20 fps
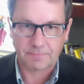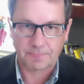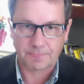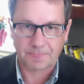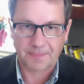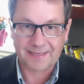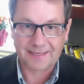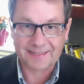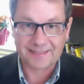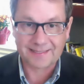
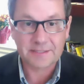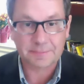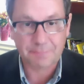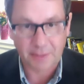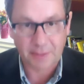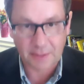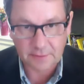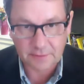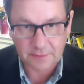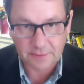
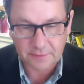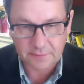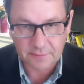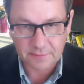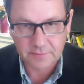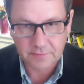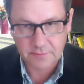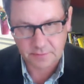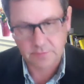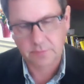independent,
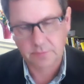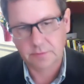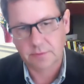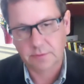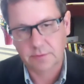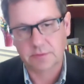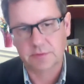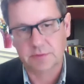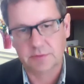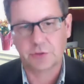
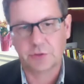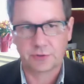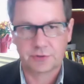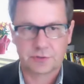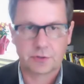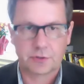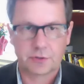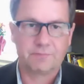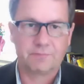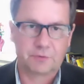so it's
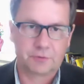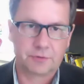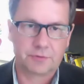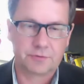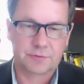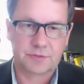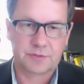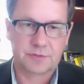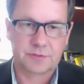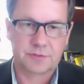
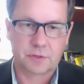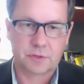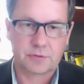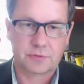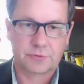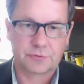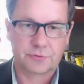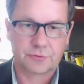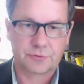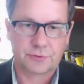obvious, it's
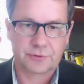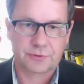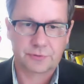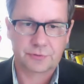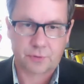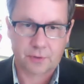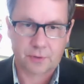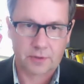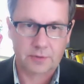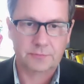contrary to
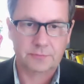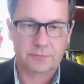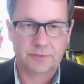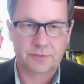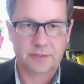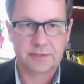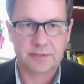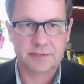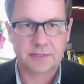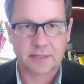art
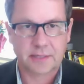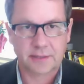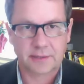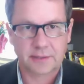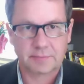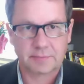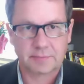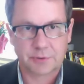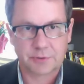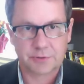that is
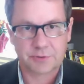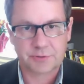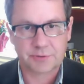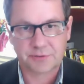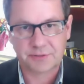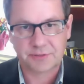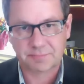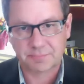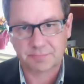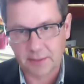highly person
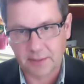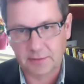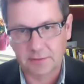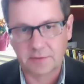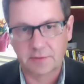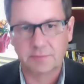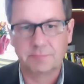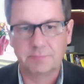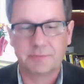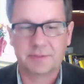
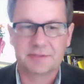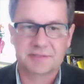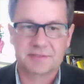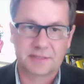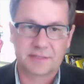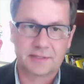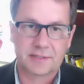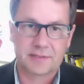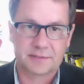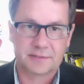dependent, but
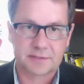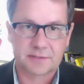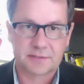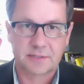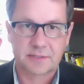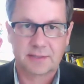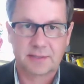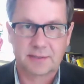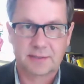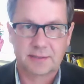science is
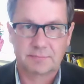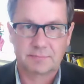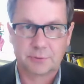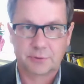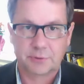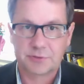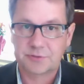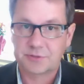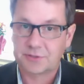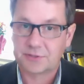
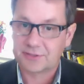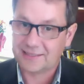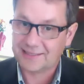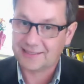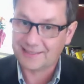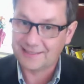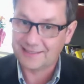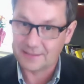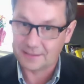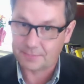person
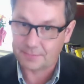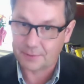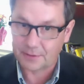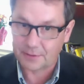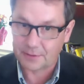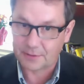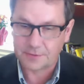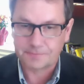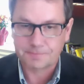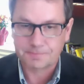independent.